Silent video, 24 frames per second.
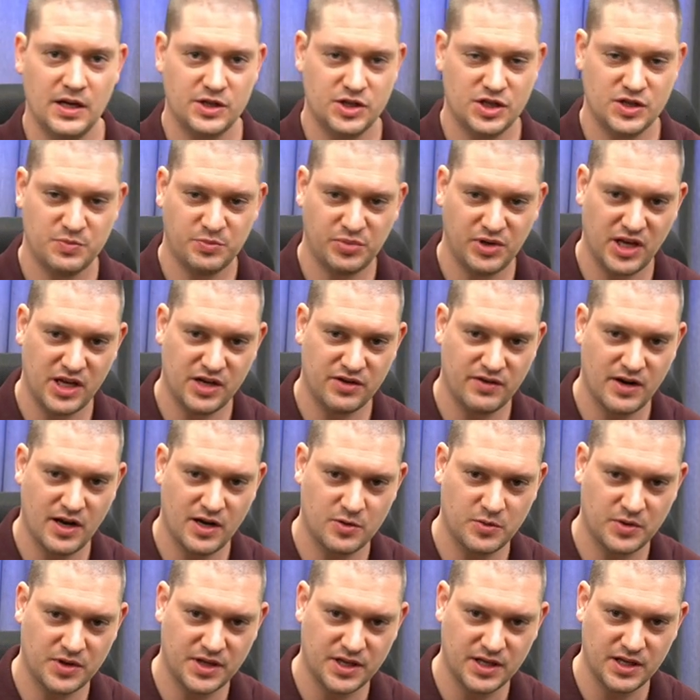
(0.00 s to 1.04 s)
just playing
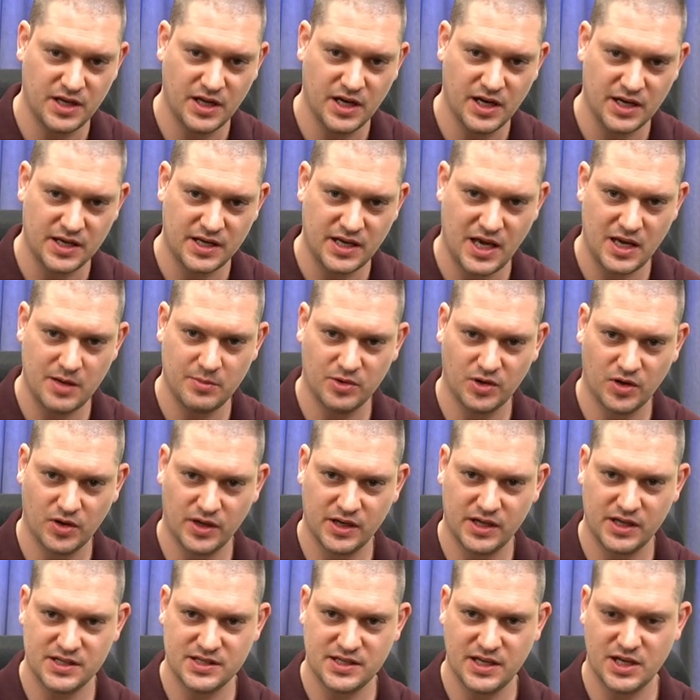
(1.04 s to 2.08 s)
around with the uh, cable
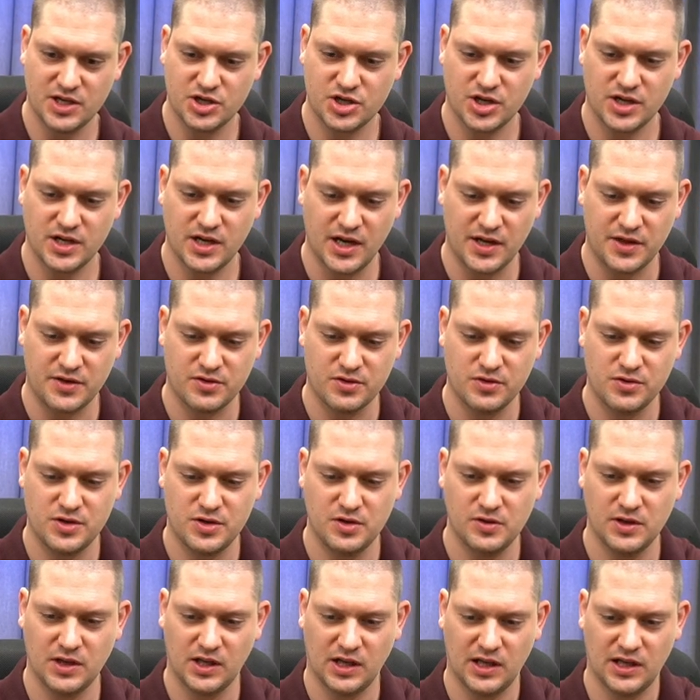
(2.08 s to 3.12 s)
organization, I threw
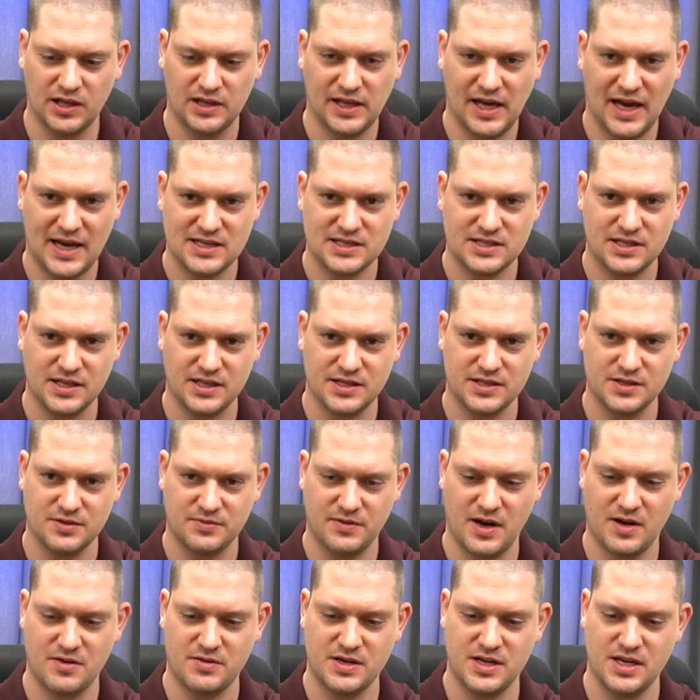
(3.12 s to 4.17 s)
two little elastics
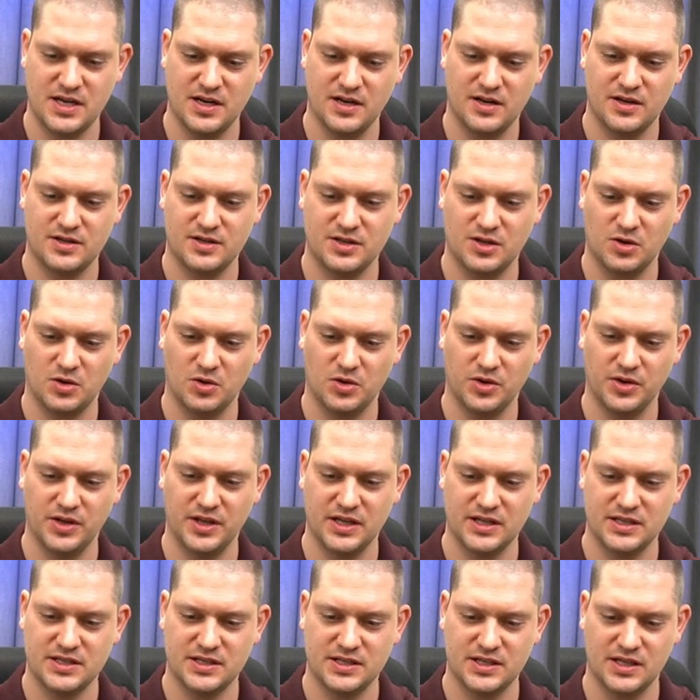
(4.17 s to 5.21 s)
around here to hold
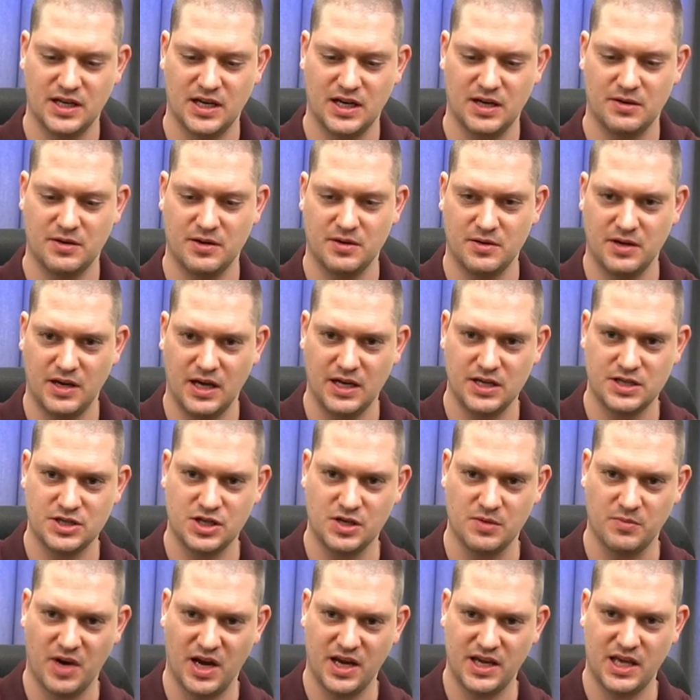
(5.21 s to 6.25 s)
this uh,
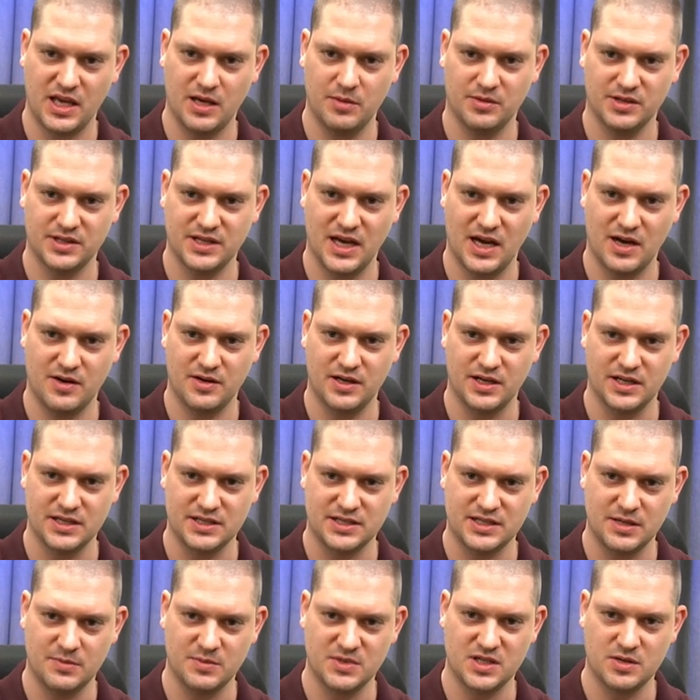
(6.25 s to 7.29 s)
HDMI cable down and
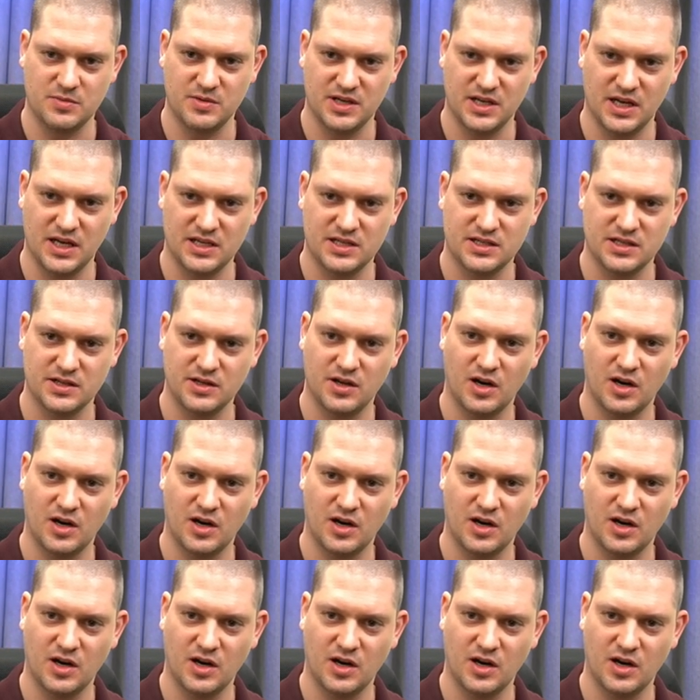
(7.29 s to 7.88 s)
it seems to be nice